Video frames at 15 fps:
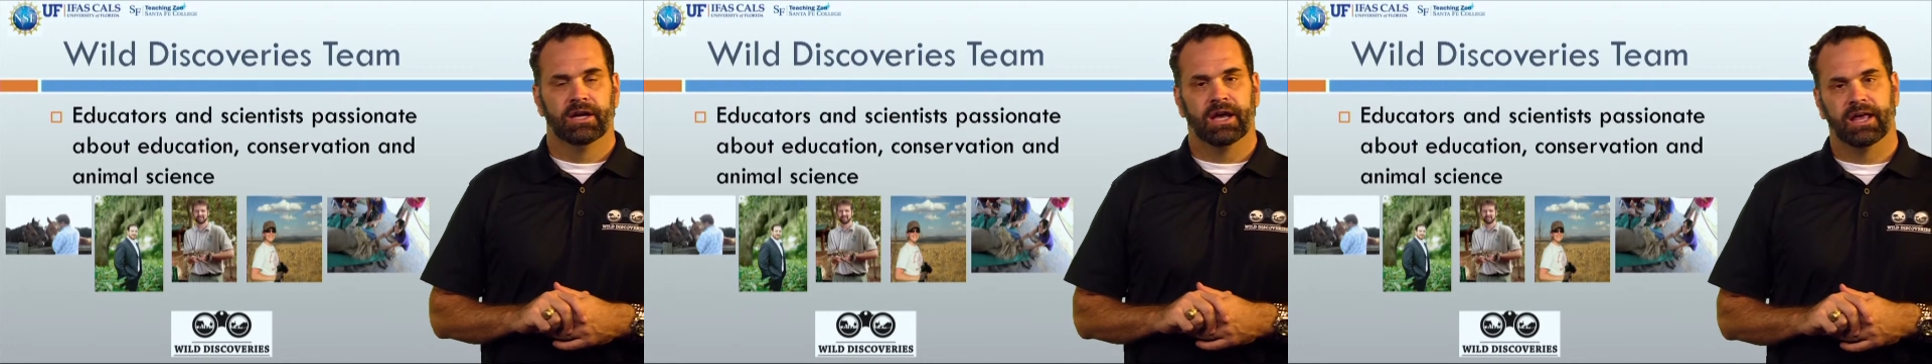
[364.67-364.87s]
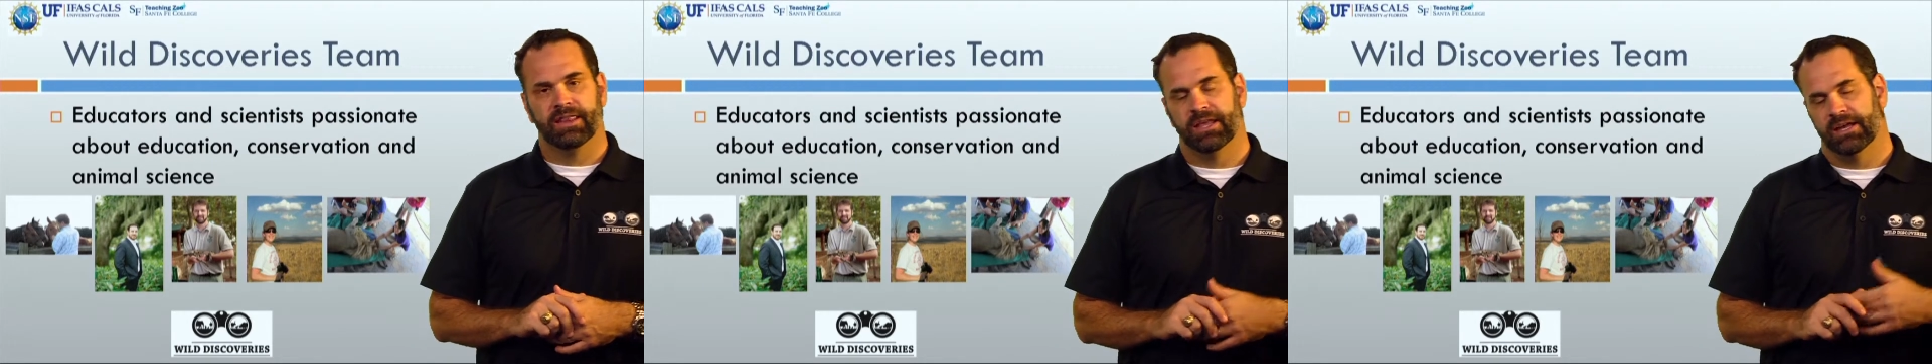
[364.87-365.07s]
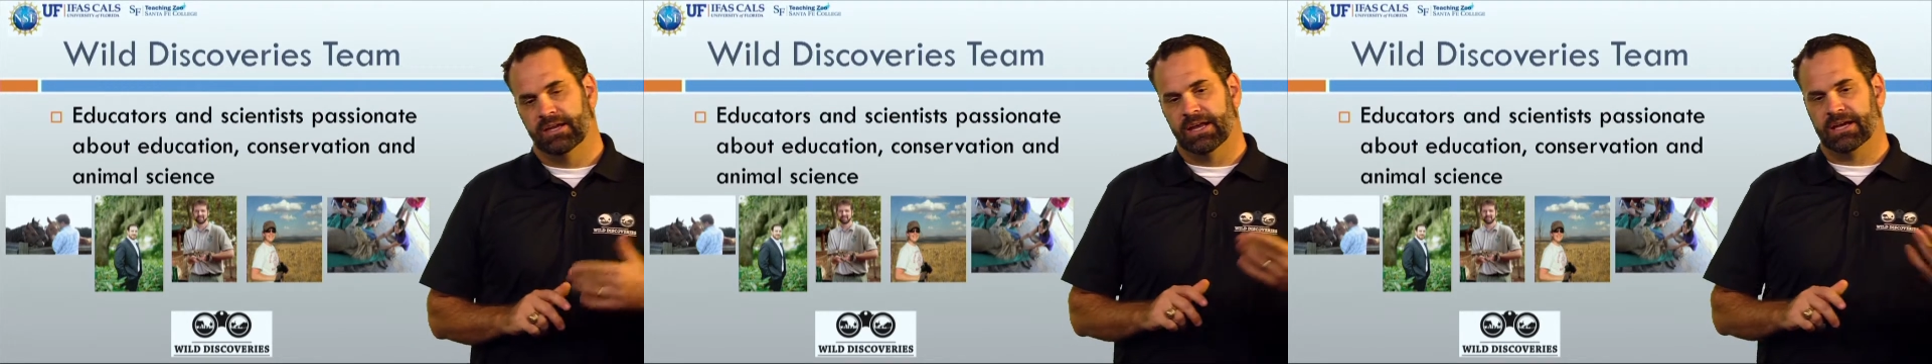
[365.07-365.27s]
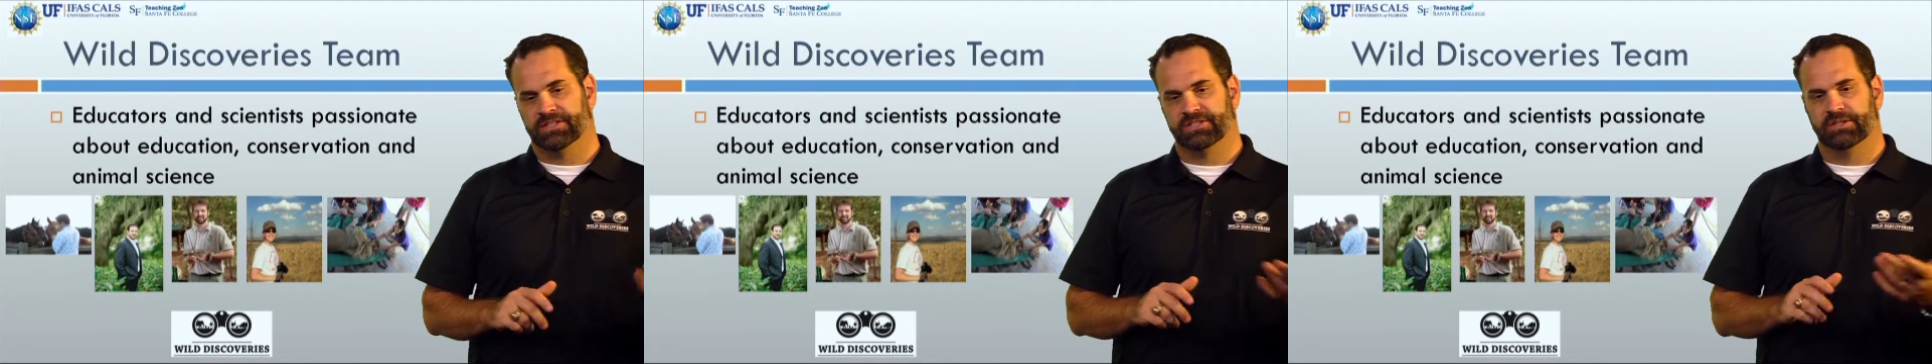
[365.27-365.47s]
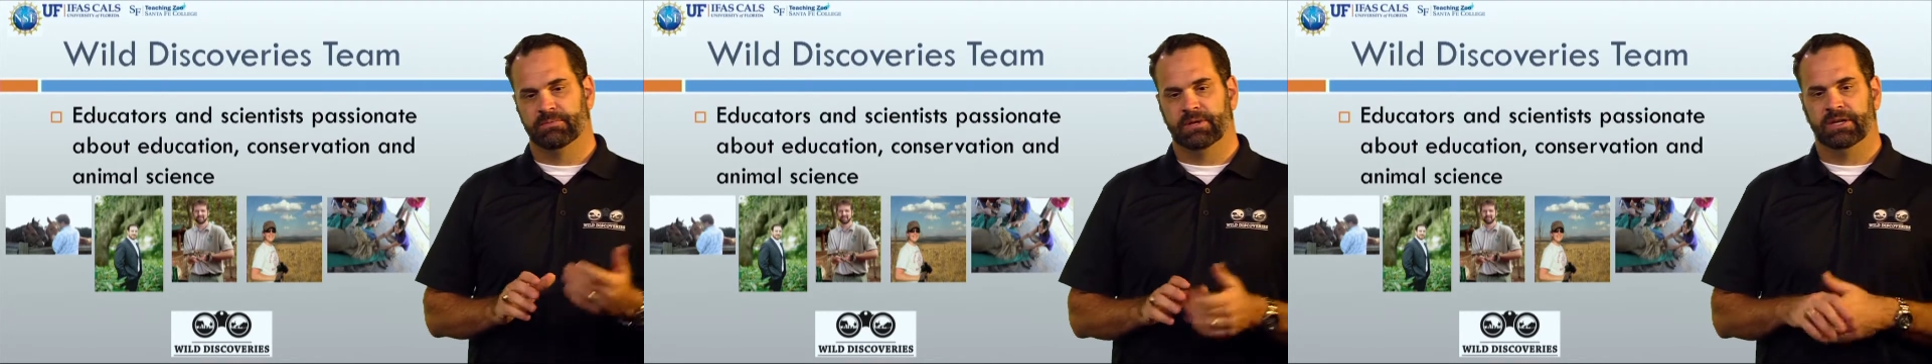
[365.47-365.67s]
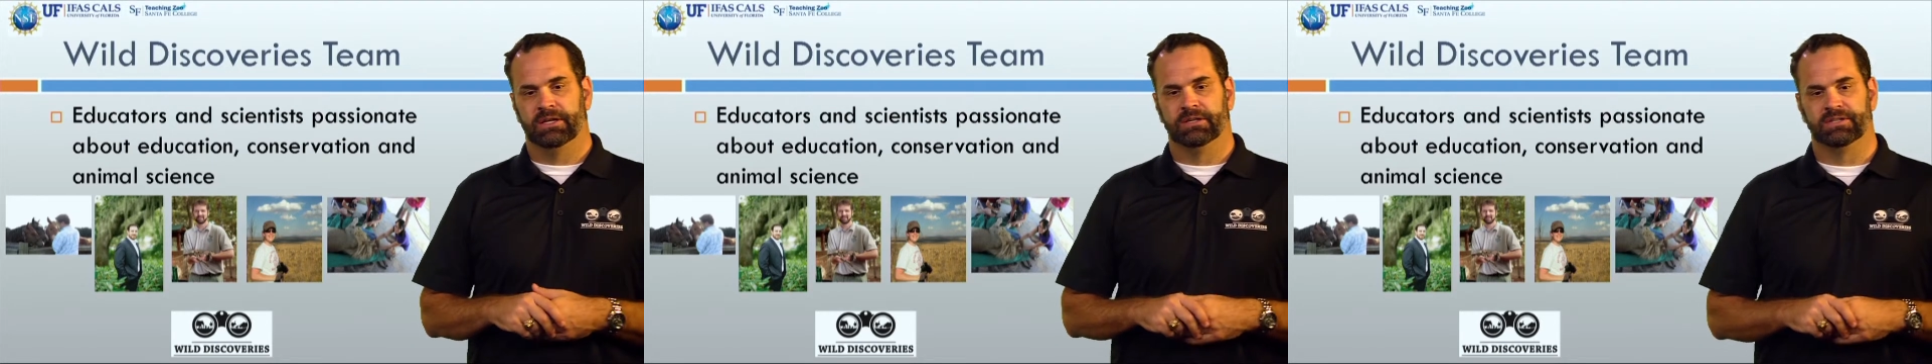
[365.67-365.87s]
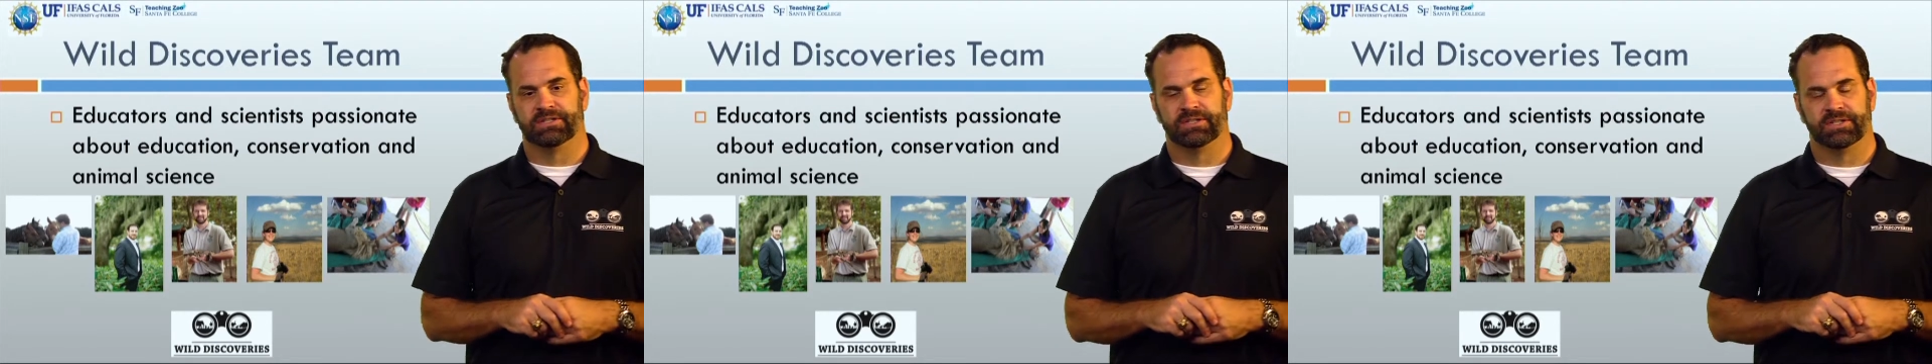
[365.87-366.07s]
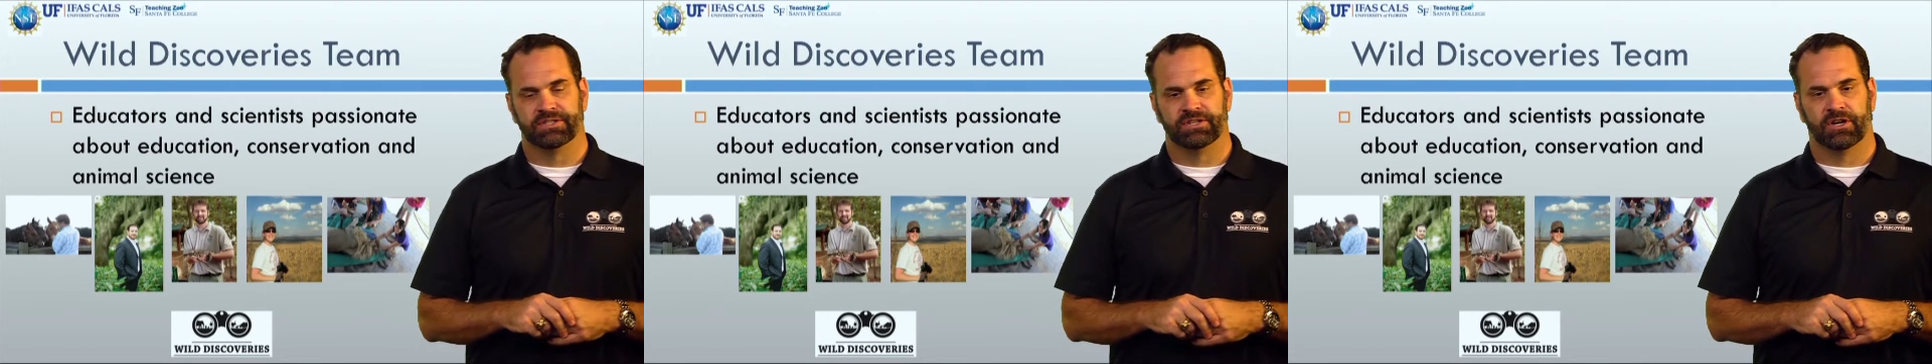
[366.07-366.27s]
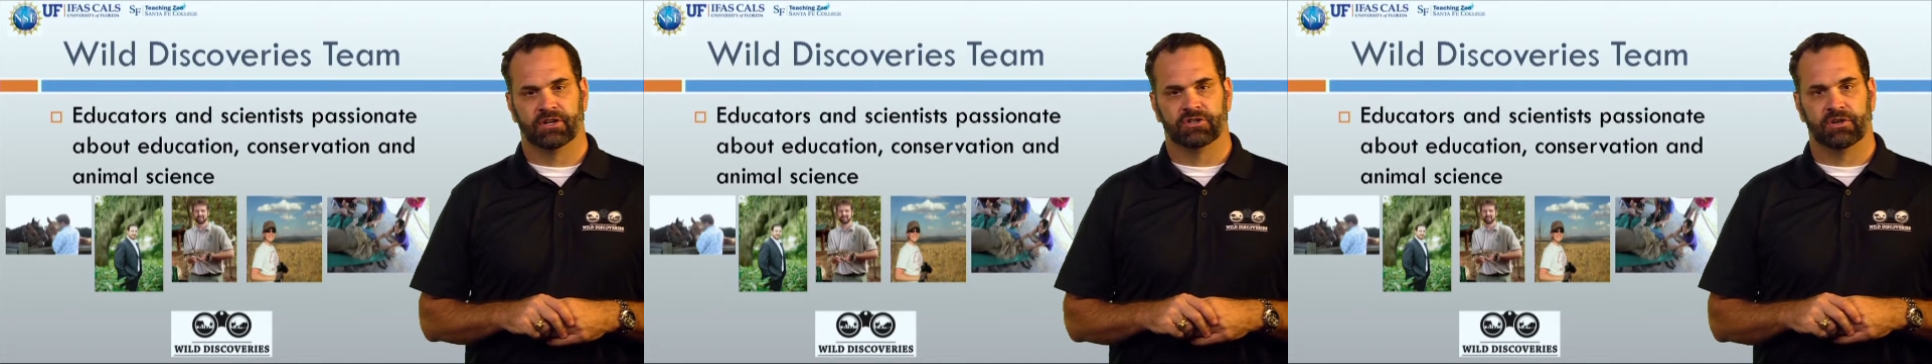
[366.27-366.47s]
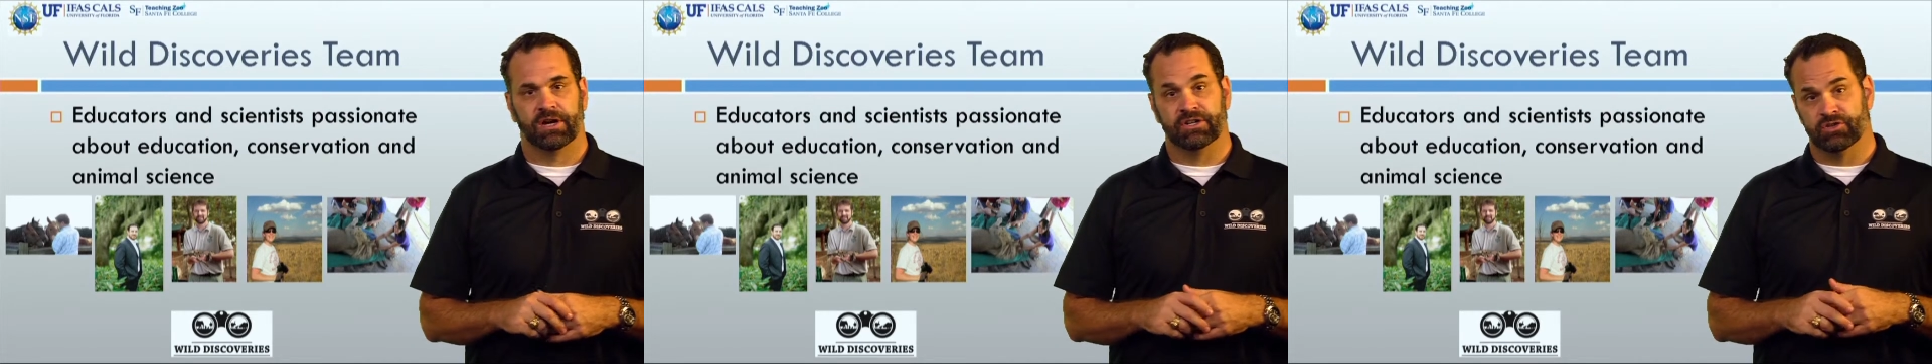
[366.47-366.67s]
And then next to me is
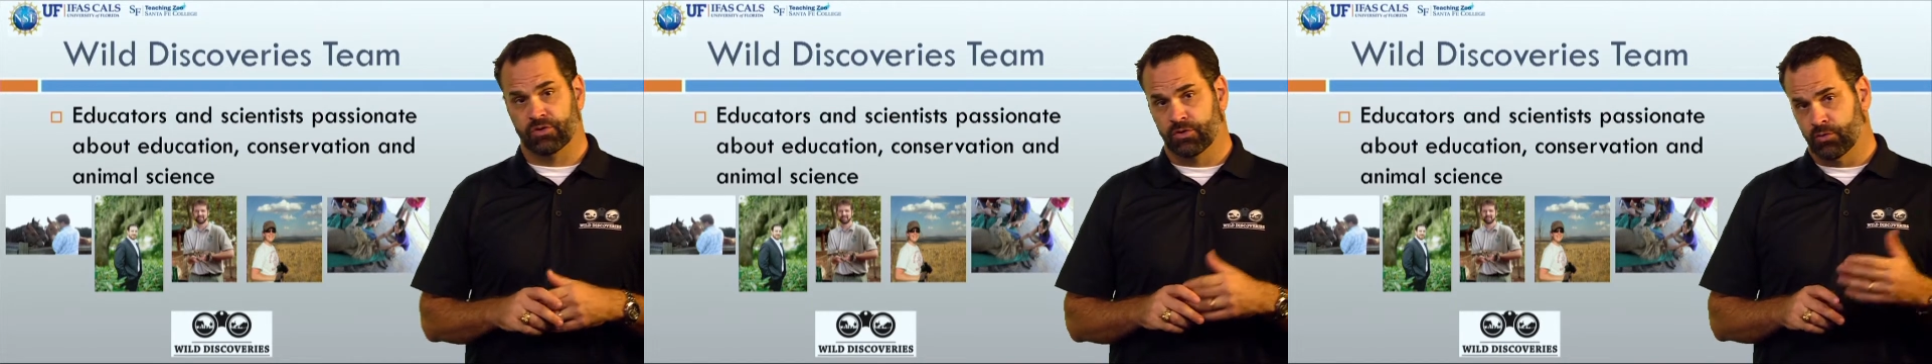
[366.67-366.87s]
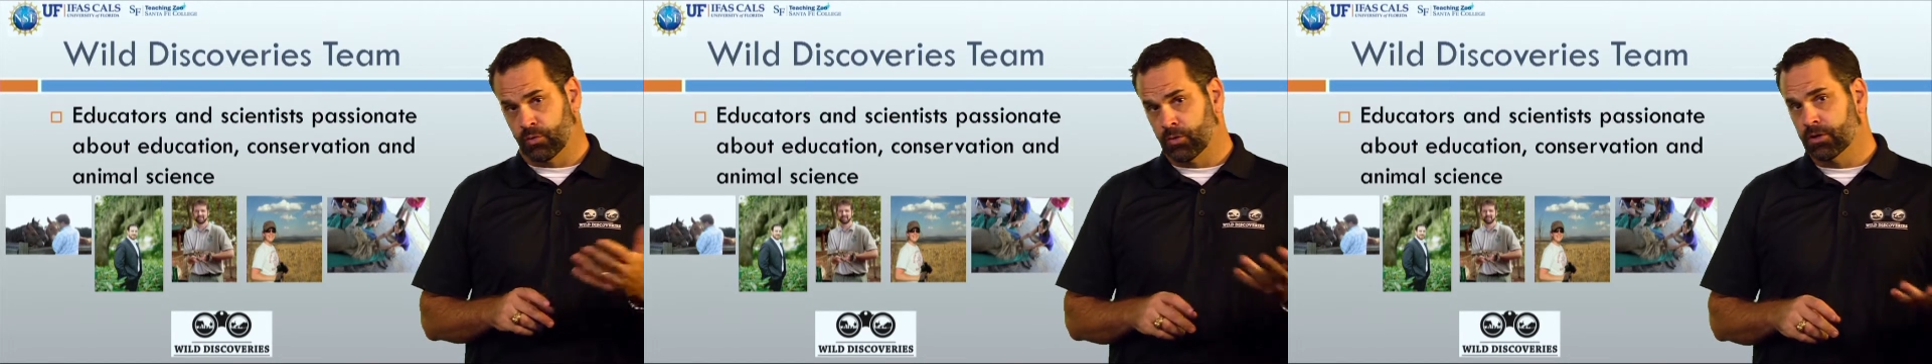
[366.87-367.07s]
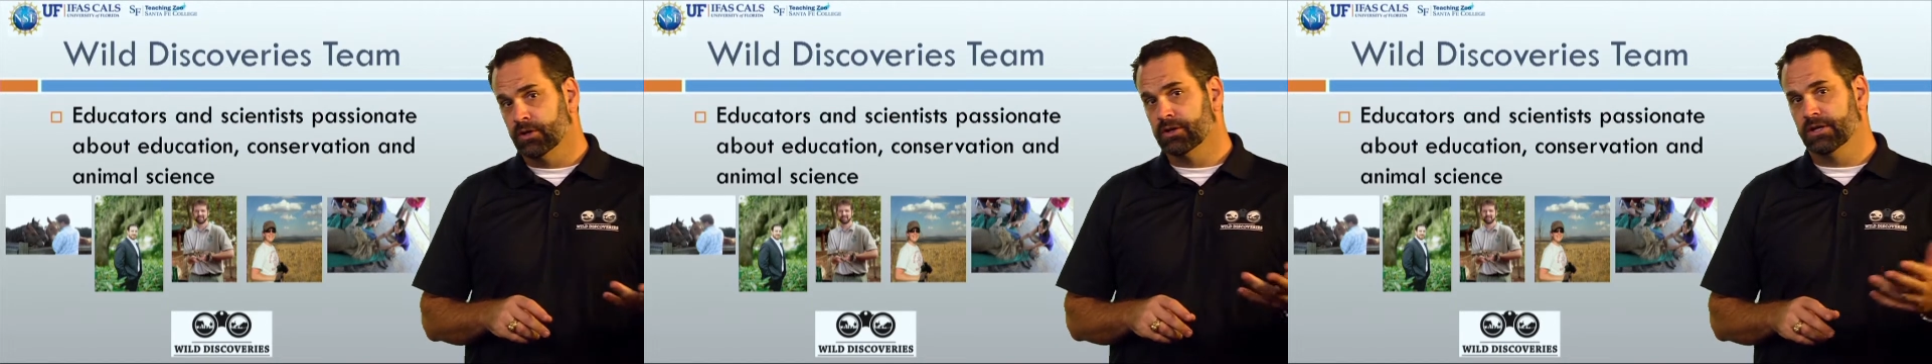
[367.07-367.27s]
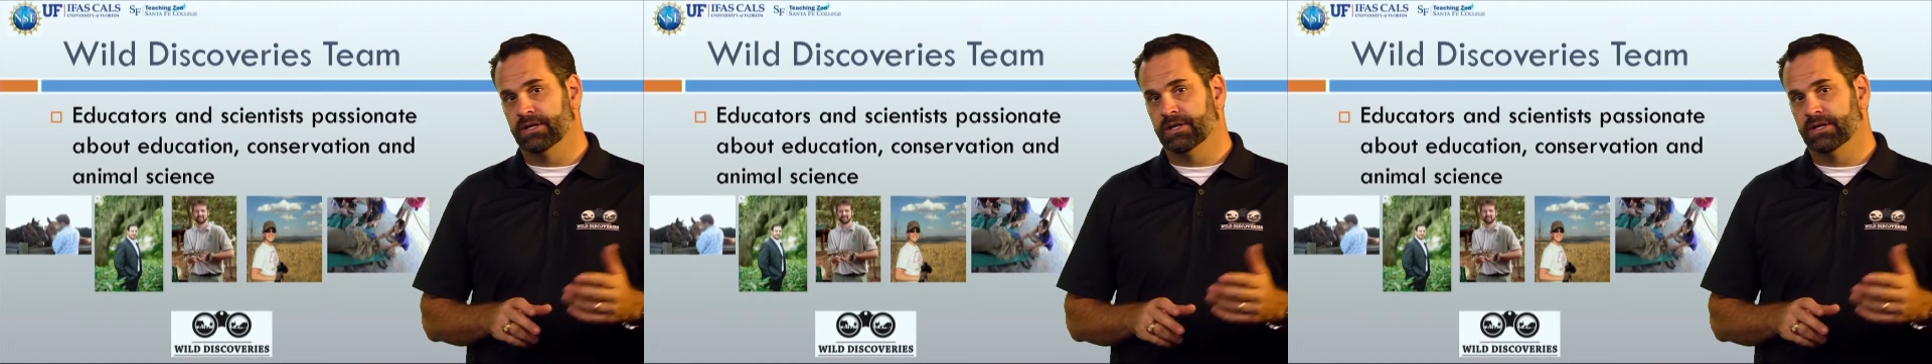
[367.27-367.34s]
Dr. Andrew Thorin.